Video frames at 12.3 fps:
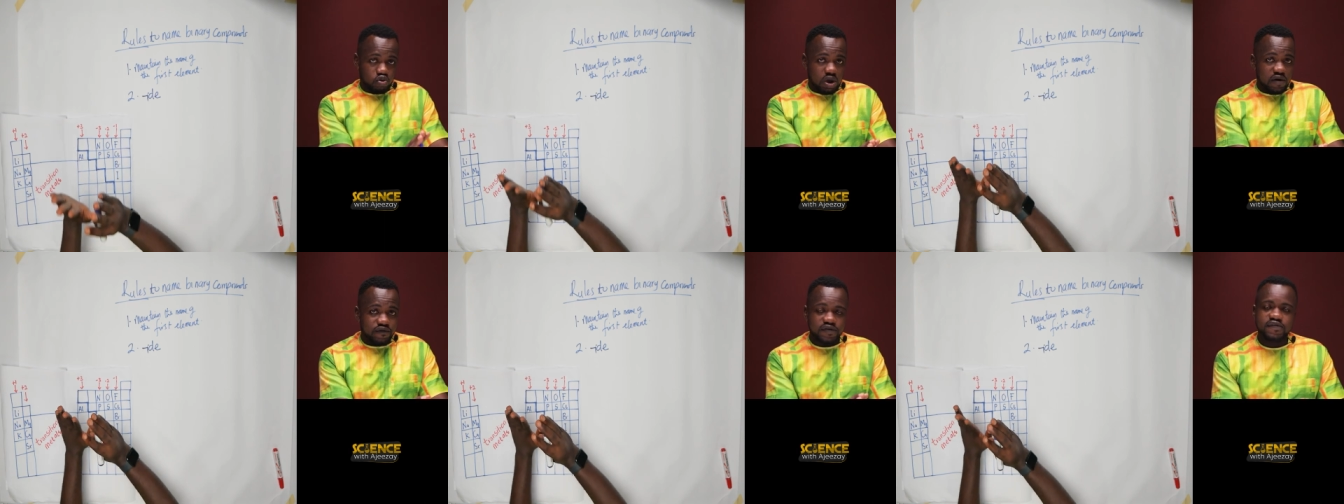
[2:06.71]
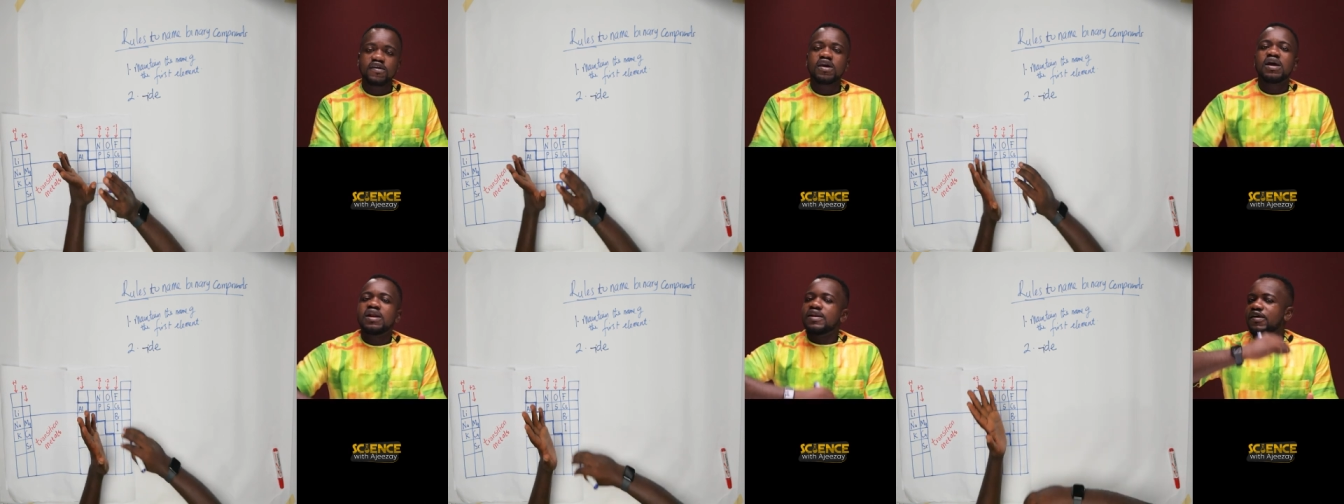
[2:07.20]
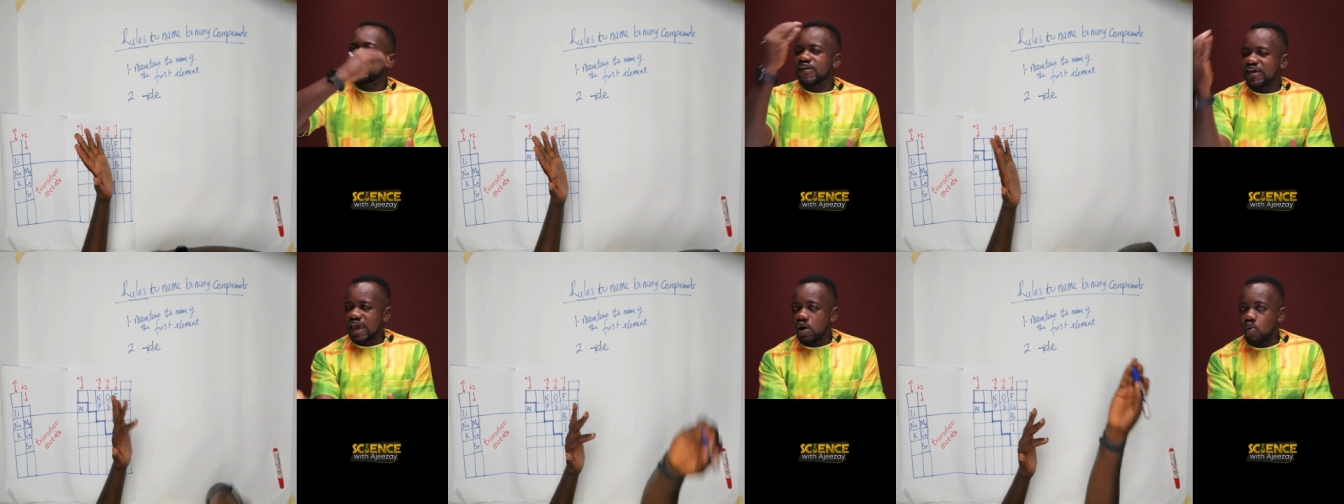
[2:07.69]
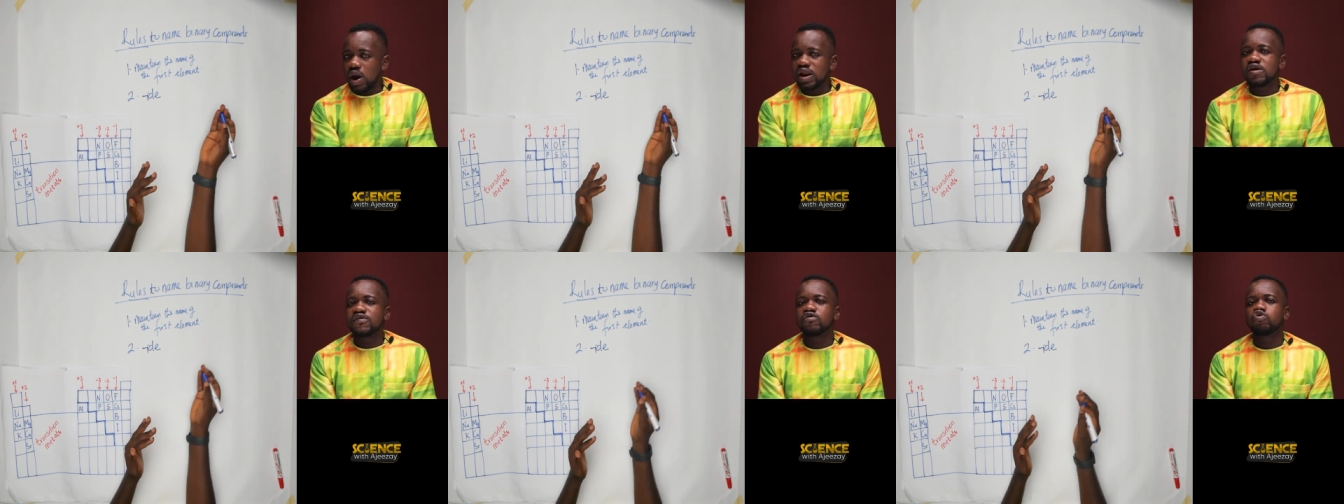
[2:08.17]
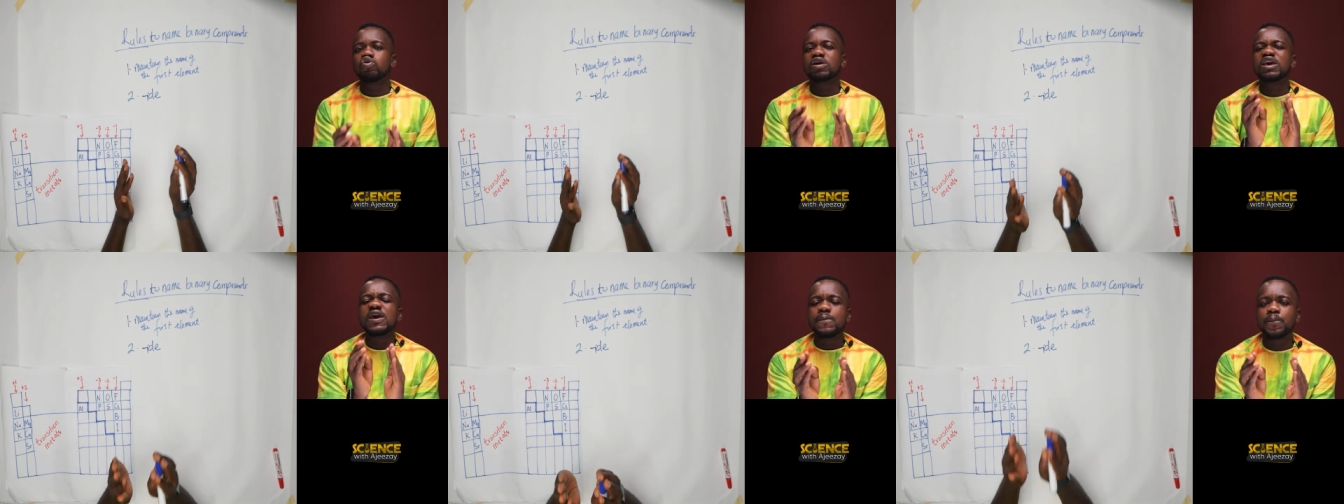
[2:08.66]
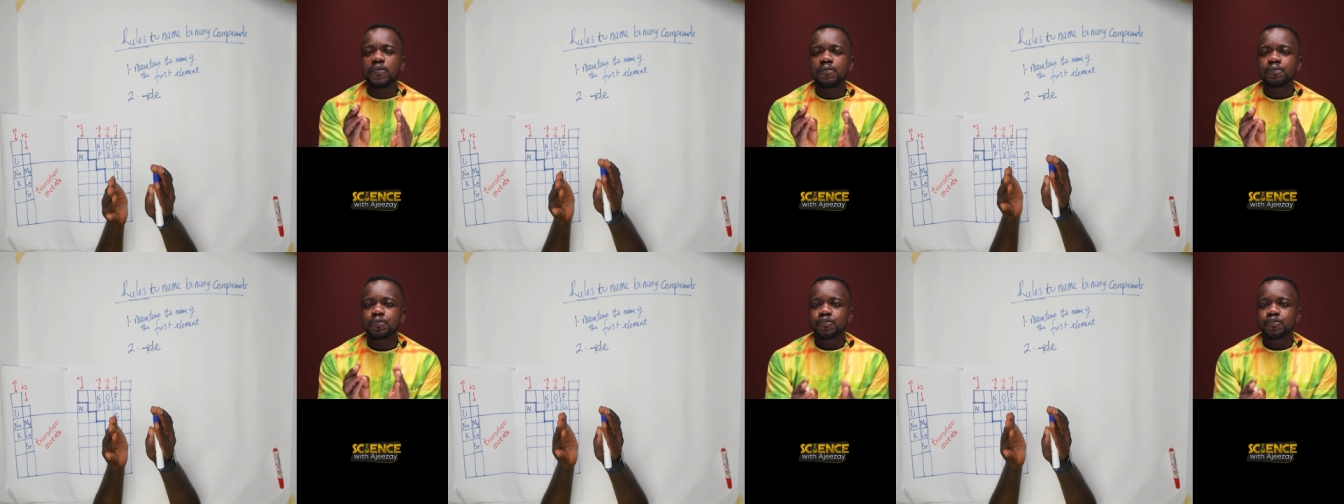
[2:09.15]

You have it. The second one is you keep